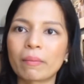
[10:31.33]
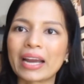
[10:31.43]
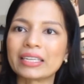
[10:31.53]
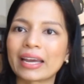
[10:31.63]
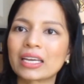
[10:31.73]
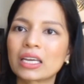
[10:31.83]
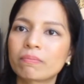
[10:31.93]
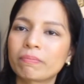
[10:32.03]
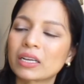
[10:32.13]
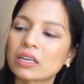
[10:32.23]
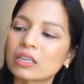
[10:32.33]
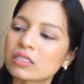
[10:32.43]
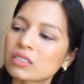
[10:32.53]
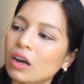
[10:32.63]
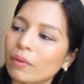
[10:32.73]
I like it
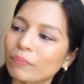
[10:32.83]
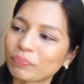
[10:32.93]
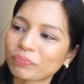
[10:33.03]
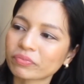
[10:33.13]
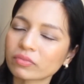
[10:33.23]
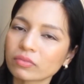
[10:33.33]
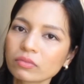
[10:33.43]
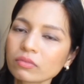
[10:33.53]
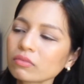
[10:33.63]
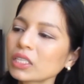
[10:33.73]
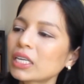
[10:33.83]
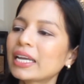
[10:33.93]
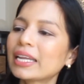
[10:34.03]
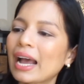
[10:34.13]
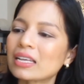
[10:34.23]
because
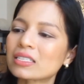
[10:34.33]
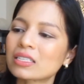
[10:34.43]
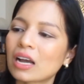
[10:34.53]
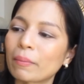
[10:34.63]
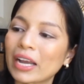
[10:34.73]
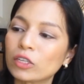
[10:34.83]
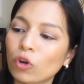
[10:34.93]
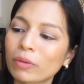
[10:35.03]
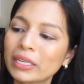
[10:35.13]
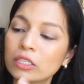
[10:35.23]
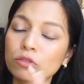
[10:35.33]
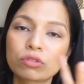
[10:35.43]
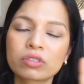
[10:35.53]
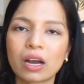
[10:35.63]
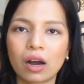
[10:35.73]
it has, I normally
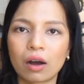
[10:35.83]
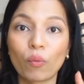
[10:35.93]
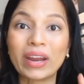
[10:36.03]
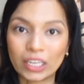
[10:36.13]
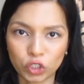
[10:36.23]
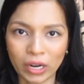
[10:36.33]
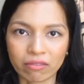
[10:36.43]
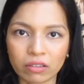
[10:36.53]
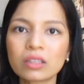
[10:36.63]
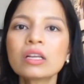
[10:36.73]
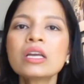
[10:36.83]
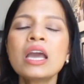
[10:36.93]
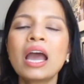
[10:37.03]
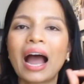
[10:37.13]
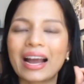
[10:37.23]
use, when I travel,
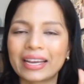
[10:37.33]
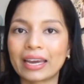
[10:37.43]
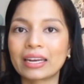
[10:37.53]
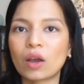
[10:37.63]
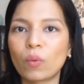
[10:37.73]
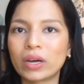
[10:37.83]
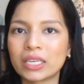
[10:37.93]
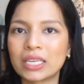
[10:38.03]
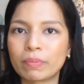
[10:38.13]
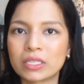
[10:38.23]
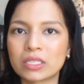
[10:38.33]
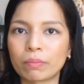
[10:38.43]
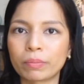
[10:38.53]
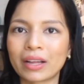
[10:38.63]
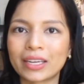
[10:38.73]
again, I want to keep it
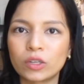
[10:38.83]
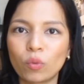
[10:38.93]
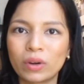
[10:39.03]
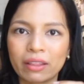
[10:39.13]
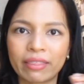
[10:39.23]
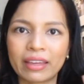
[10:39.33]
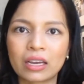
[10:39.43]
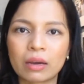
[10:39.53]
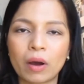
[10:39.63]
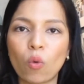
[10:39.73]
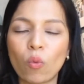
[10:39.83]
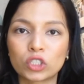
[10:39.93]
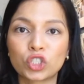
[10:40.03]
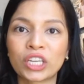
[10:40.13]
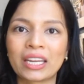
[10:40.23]
simple. I don't want to think about
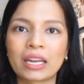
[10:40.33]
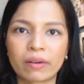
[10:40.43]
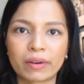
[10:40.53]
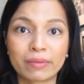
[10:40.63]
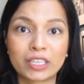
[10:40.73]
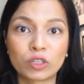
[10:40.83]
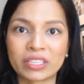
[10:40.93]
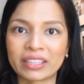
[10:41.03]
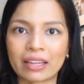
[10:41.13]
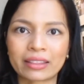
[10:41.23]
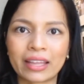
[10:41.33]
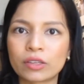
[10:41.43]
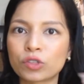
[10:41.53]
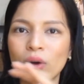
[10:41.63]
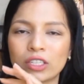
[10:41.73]
what shade I'm going to be using that day.
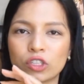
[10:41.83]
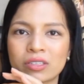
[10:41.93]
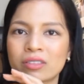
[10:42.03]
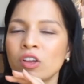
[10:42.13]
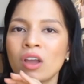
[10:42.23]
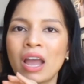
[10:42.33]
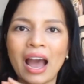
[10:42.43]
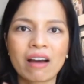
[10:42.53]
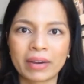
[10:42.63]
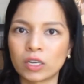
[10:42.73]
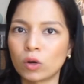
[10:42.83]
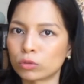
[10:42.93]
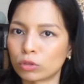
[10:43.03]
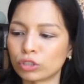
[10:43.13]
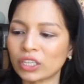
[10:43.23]
So I just have my
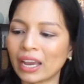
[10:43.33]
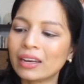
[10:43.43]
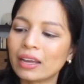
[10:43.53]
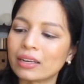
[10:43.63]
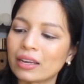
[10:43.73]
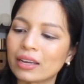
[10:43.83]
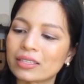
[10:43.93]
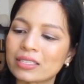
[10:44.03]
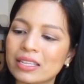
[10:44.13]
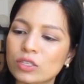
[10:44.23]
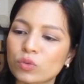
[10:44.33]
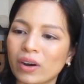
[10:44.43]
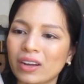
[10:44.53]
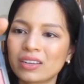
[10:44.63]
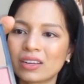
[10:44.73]
go-to shade, and it's this
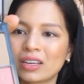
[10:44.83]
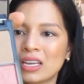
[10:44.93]
one.